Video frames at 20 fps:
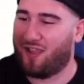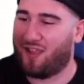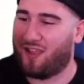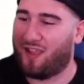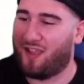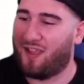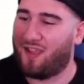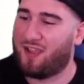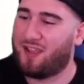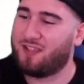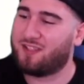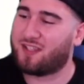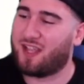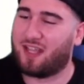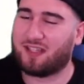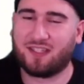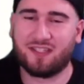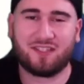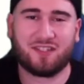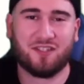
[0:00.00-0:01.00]
he's got this
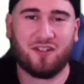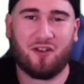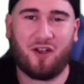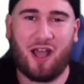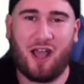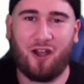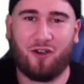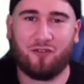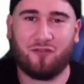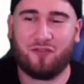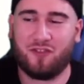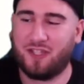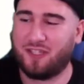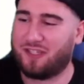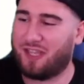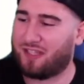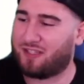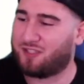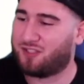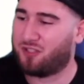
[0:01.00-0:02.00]
little outfit that's
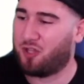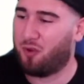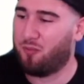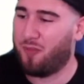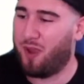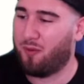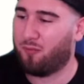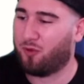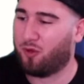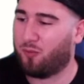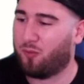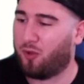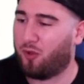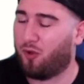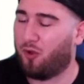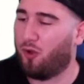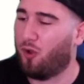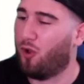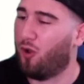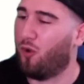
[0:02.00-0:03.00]
so memorable.
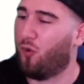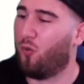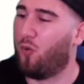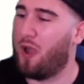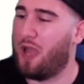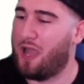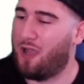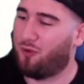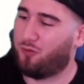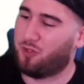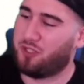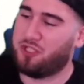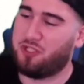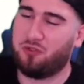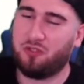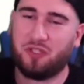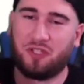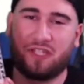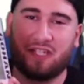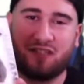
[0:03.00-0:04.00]
Wow, when you look
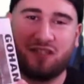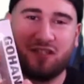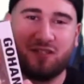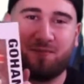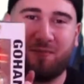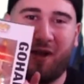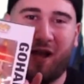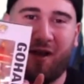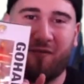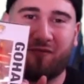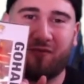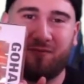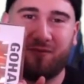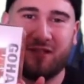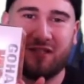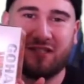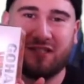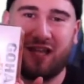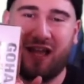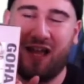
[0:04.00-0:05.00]
at this pop from the
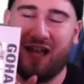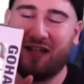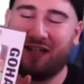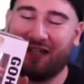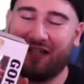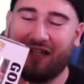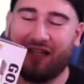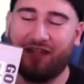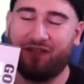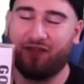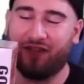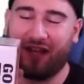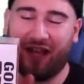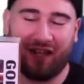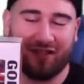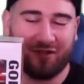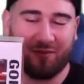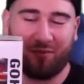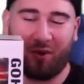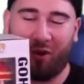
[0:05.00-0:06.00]
side, he even has a
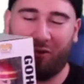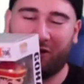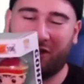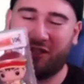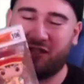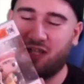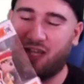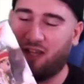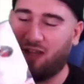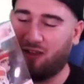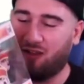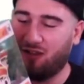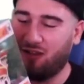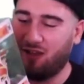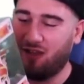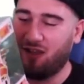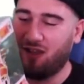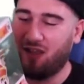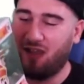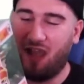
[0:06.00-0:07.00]
ponytail
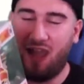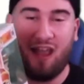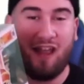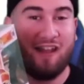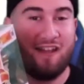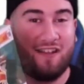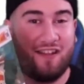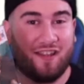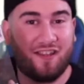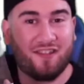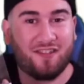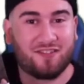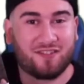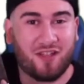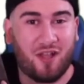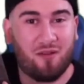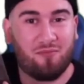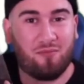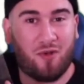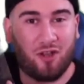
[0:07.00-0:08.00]
and his uh,
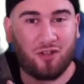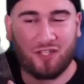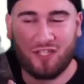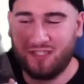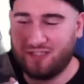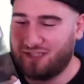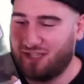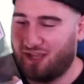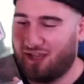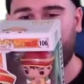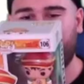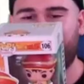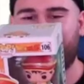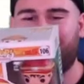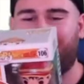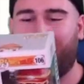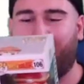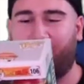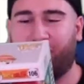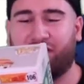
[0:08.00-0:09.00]
monkey tail. This is a
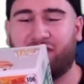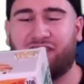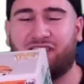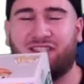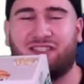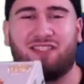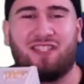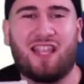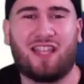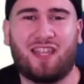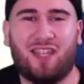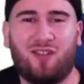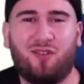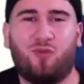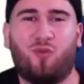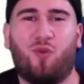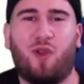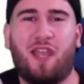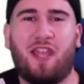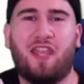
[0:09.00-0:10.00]
part of the second
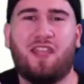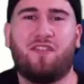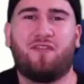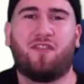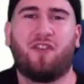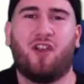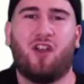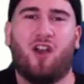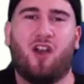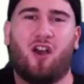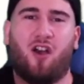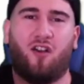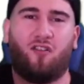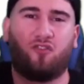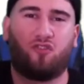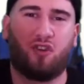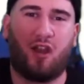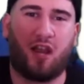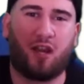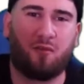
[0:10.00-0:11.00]
wave of
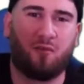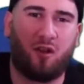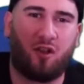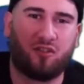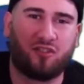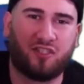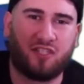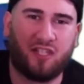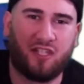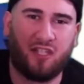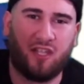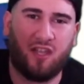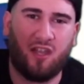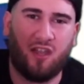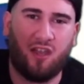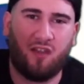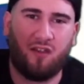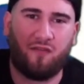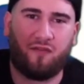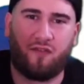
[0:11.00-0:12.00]
Dragon Ball Z
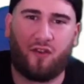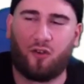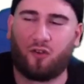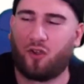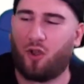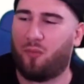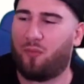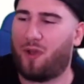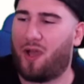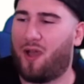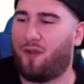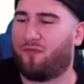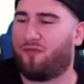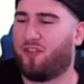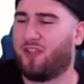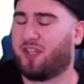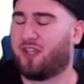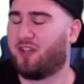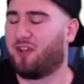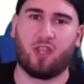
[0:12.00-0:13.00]
Funko Pop
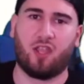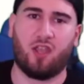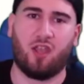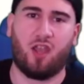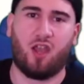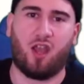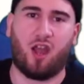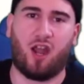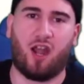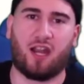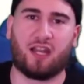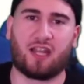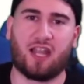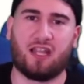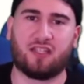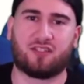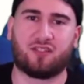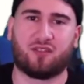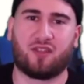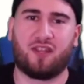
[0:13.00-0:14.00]
figures. Alright guys, so
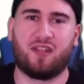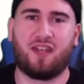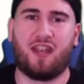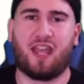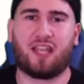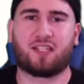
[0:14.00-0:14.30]
the next